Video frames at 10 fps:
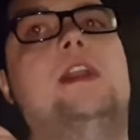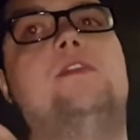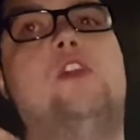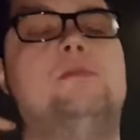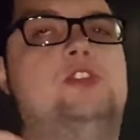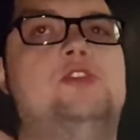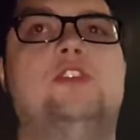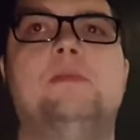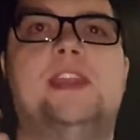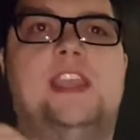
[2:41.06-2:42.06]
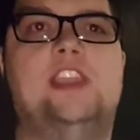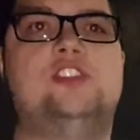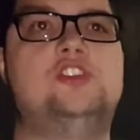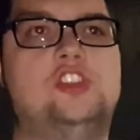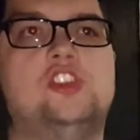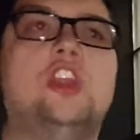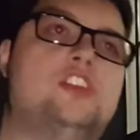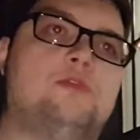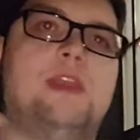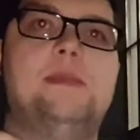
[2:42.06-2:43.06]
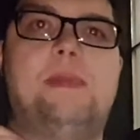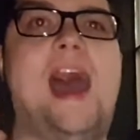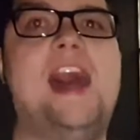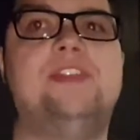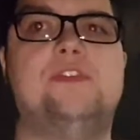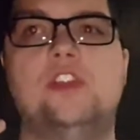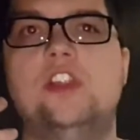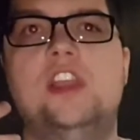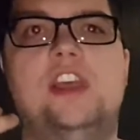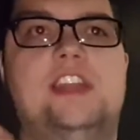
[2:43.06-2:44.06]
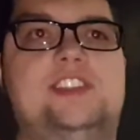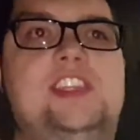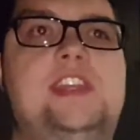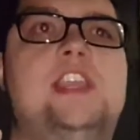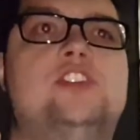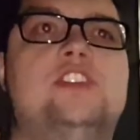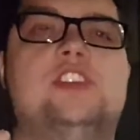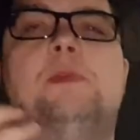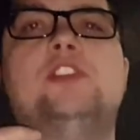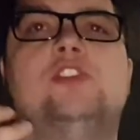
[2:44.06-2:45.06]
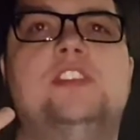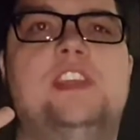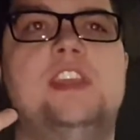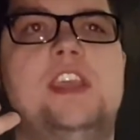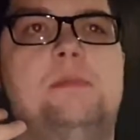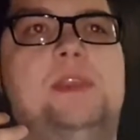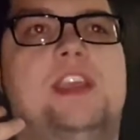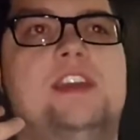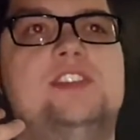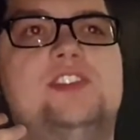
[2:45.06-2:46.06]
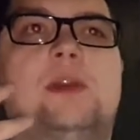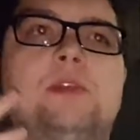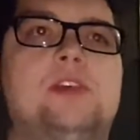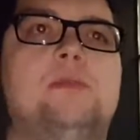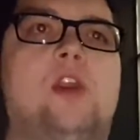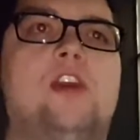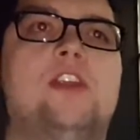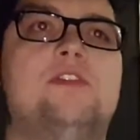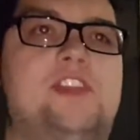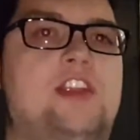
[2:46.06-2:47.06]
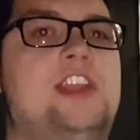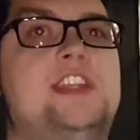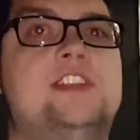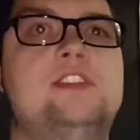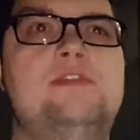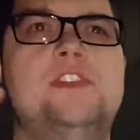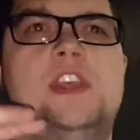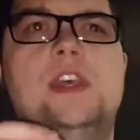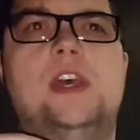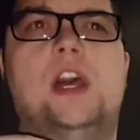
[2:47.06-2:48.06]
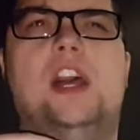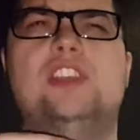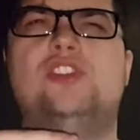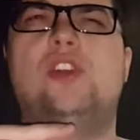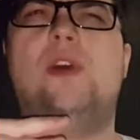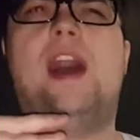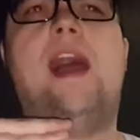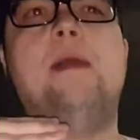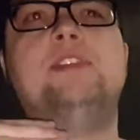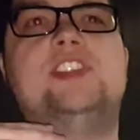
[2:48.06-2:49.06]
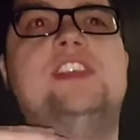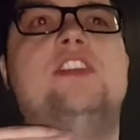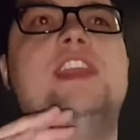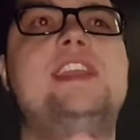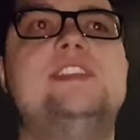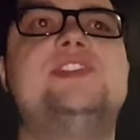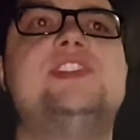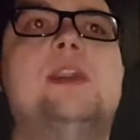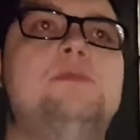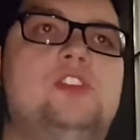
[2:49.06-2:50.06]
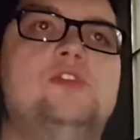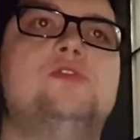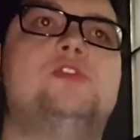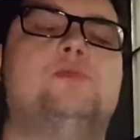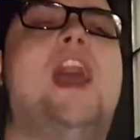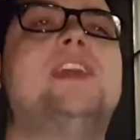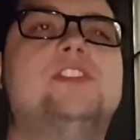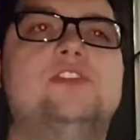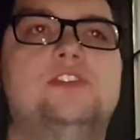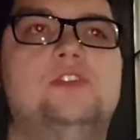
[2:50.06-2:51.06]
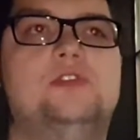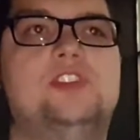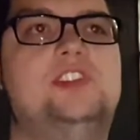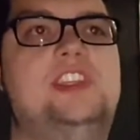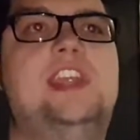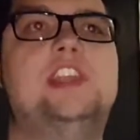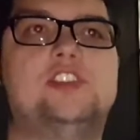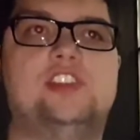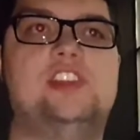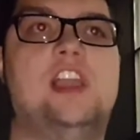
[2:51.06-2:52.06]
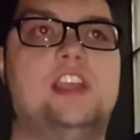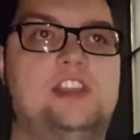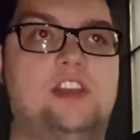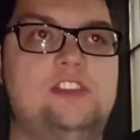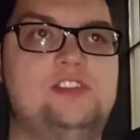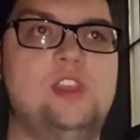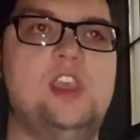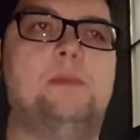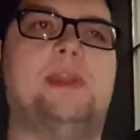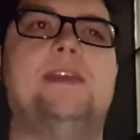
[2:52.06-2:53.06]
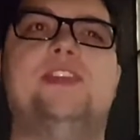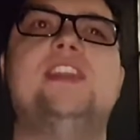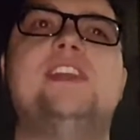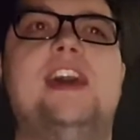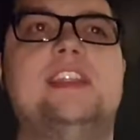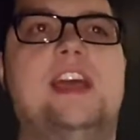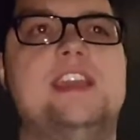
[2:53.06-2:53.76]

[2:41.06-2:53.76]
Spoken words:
pharmaceutical medications just aren't the right path for a teenager, especially because some of them are very addictive. So I would say there is some practical use in teenagers and young adults, but I think that